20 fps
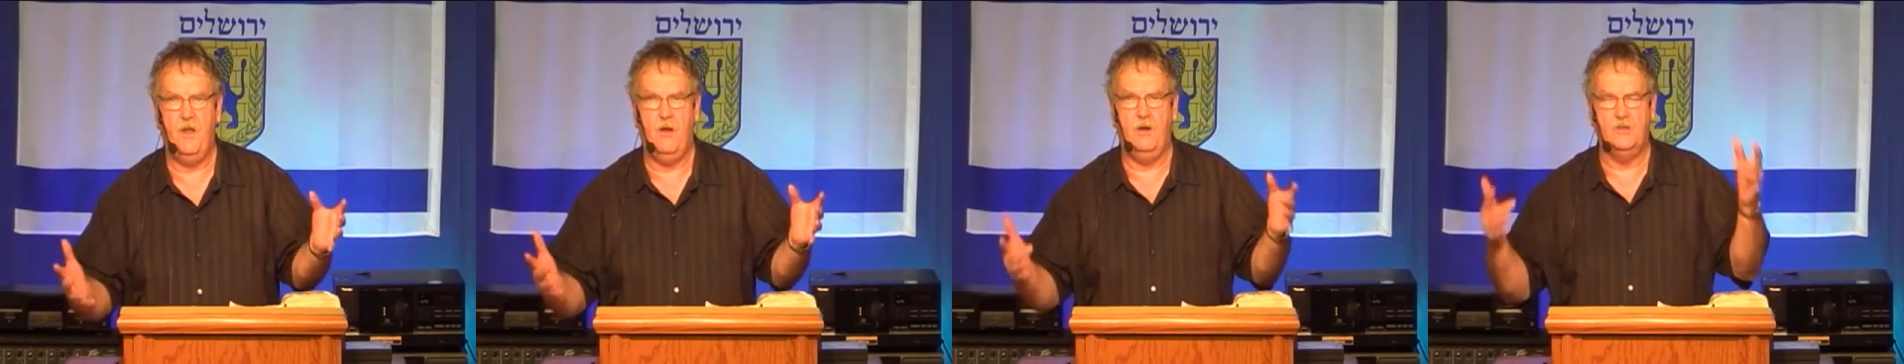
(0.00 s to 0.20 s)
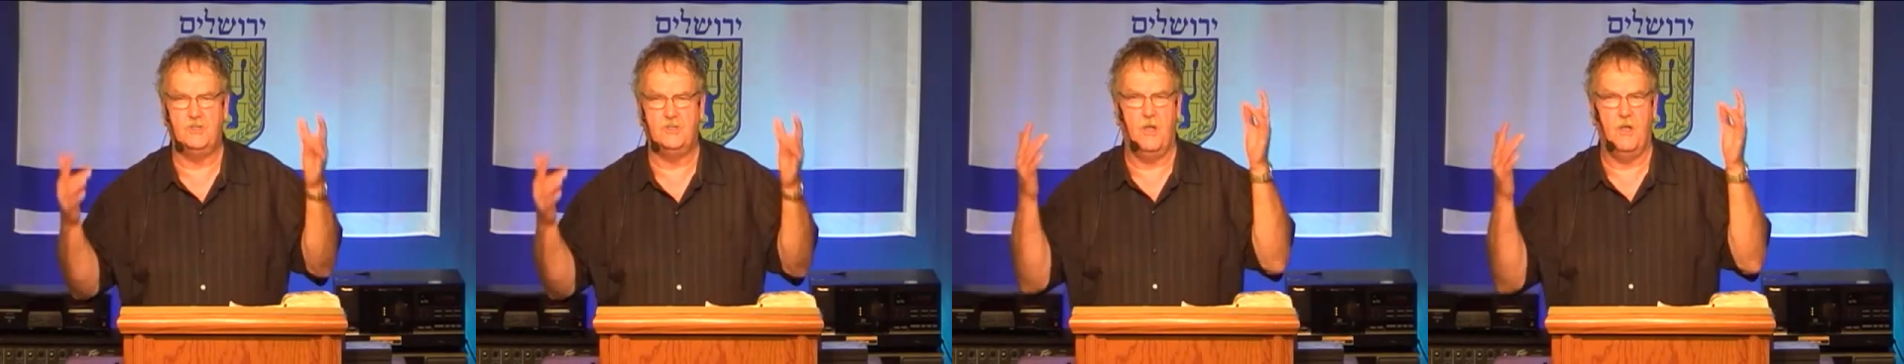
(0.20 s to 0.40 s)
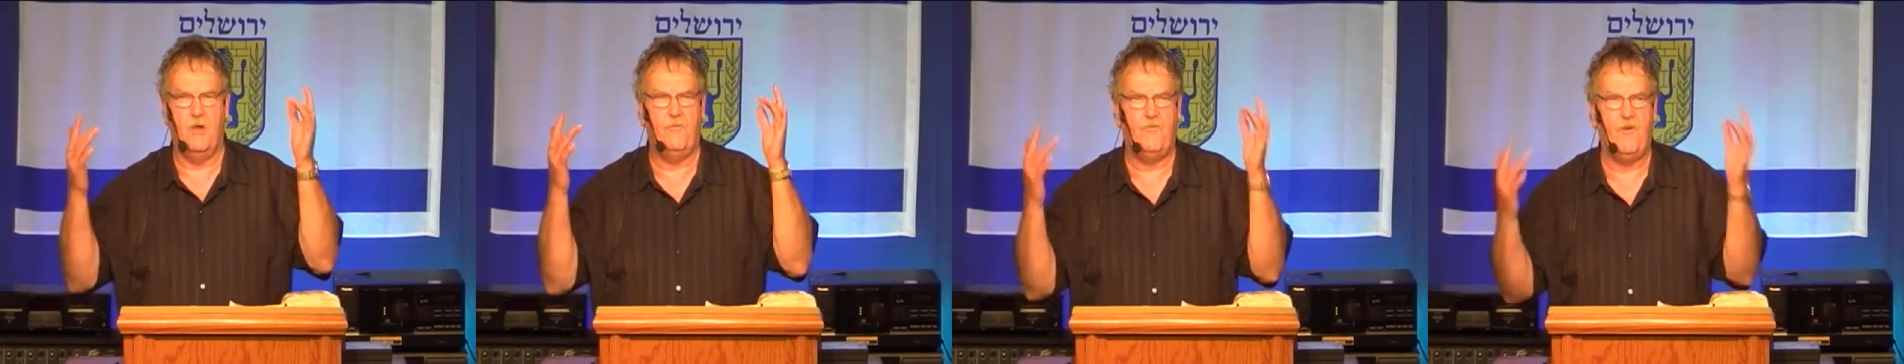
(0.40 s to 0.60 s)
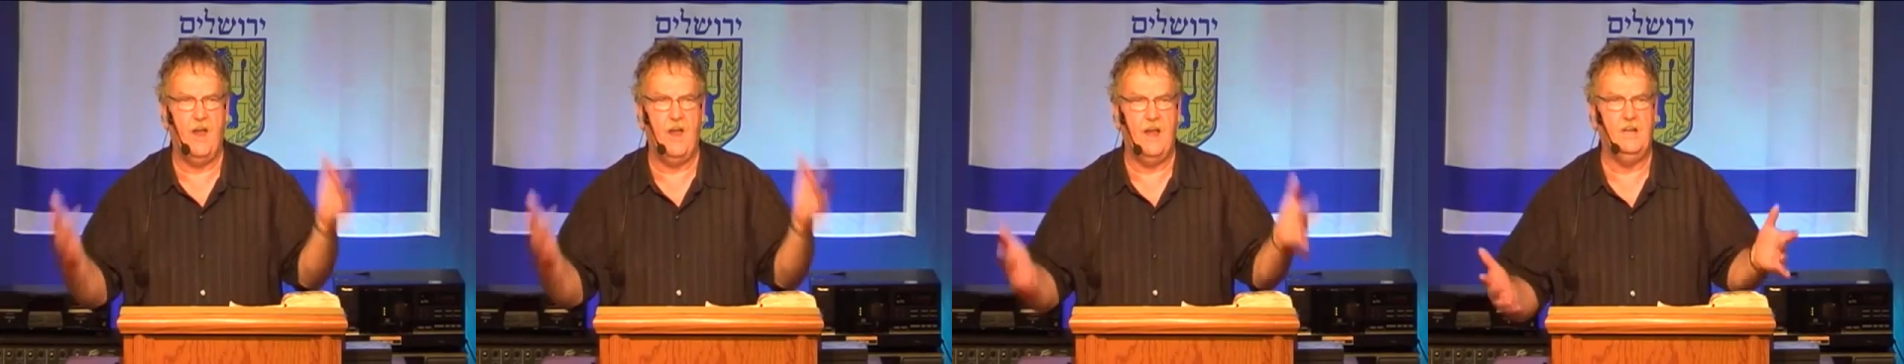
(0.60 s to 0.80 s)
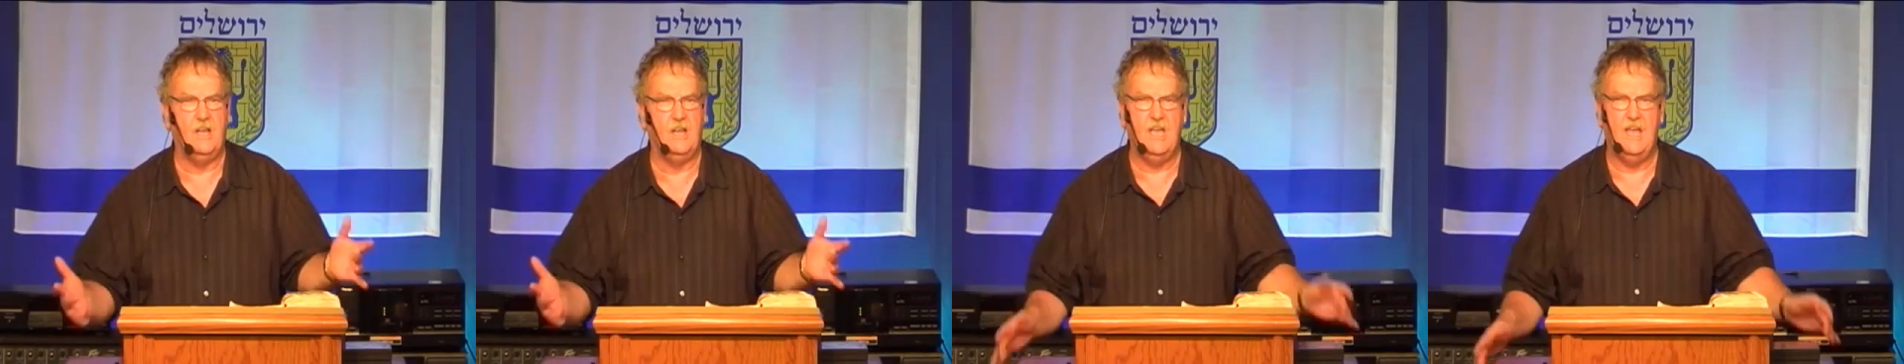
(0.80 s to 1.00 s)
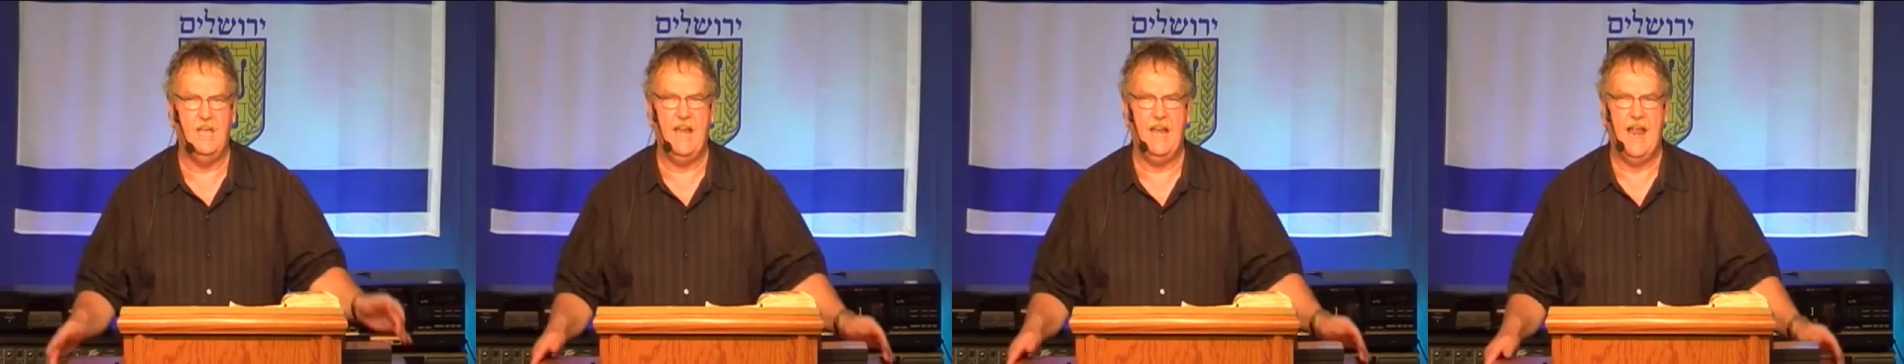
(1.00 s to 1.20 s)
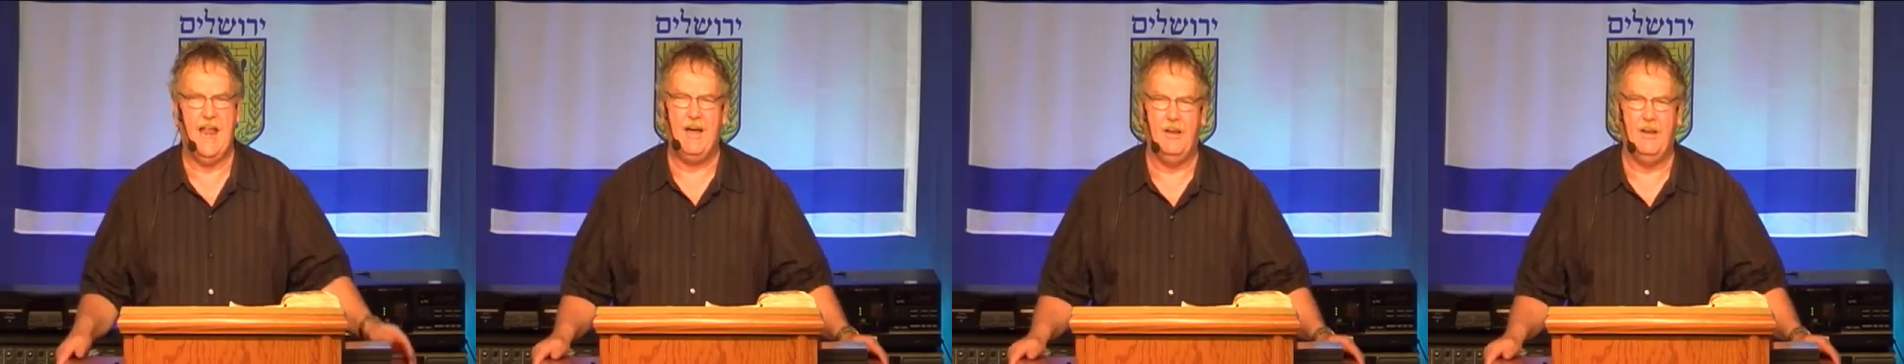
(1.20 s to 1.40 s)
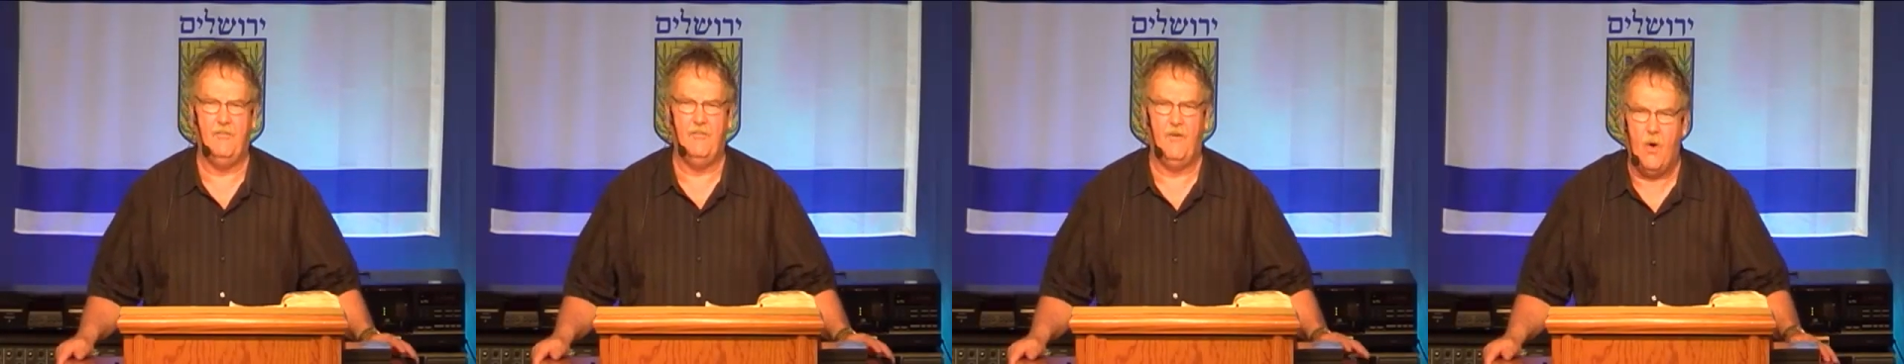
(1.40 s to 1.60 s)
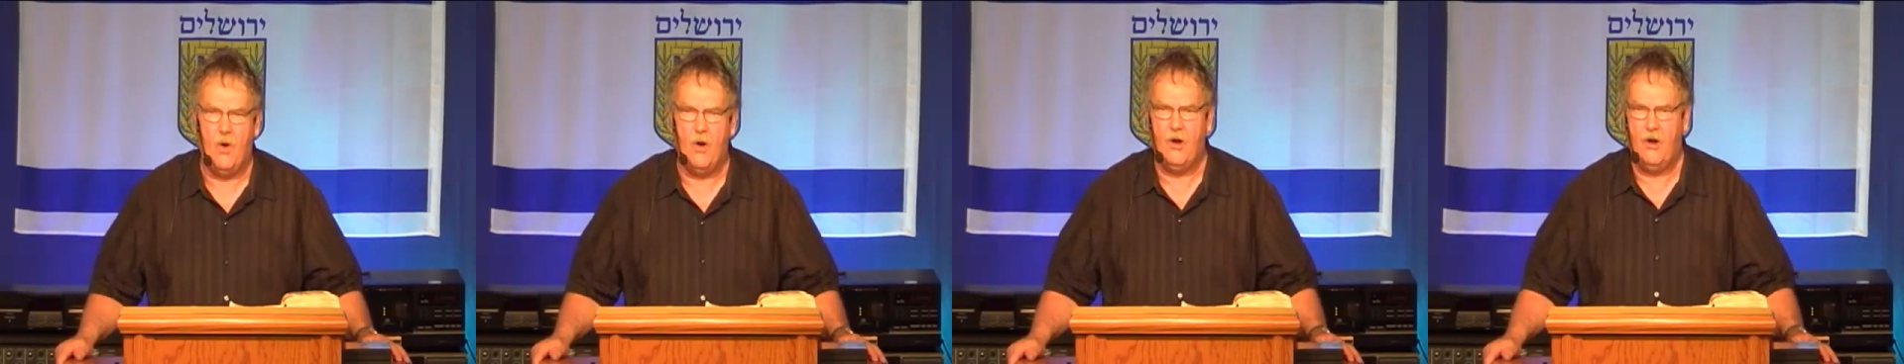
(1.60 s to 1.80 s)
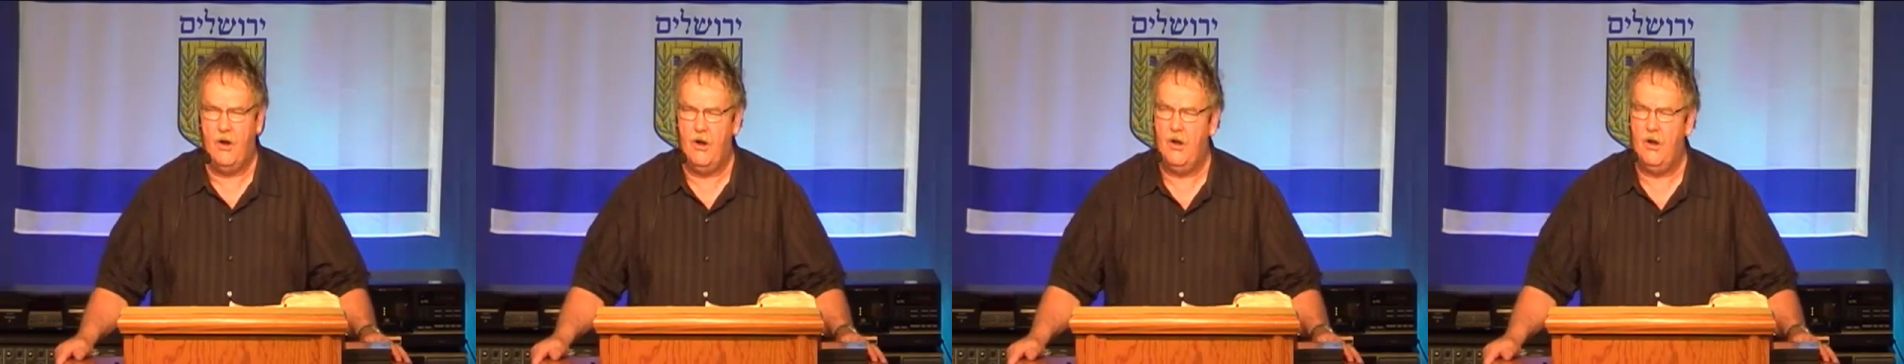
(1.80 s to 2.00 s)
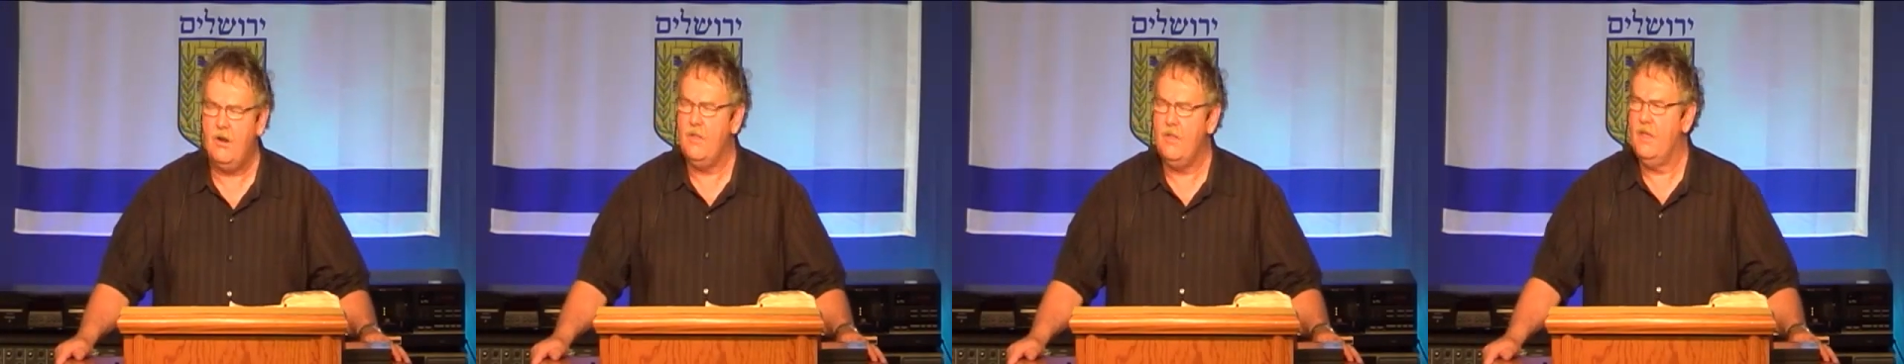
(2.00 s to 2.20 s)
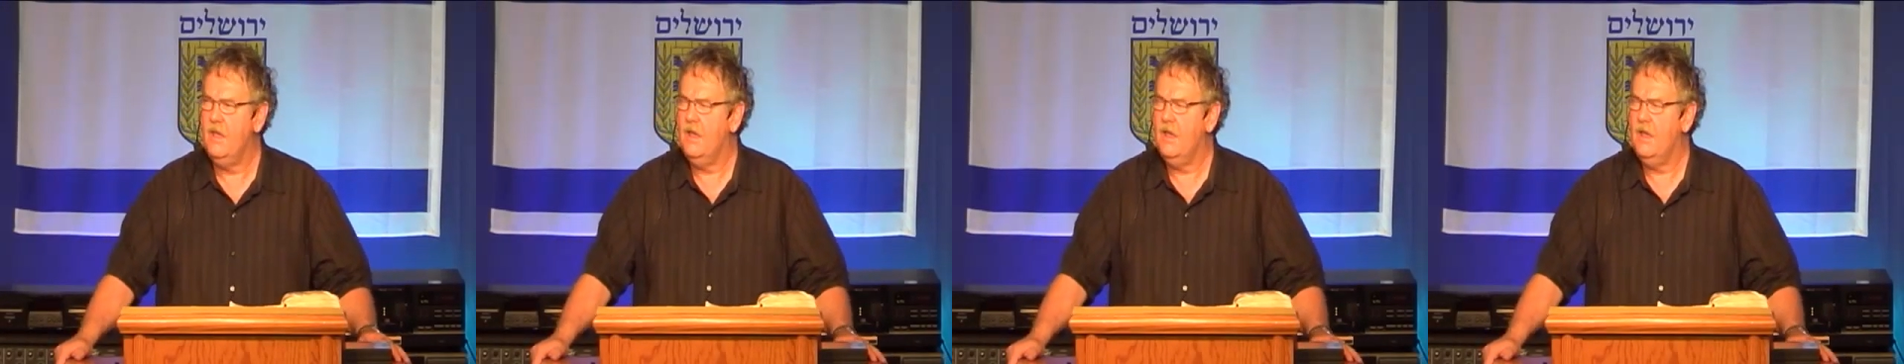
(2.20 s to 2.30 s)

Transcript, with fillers: and you're so afraid to get out of order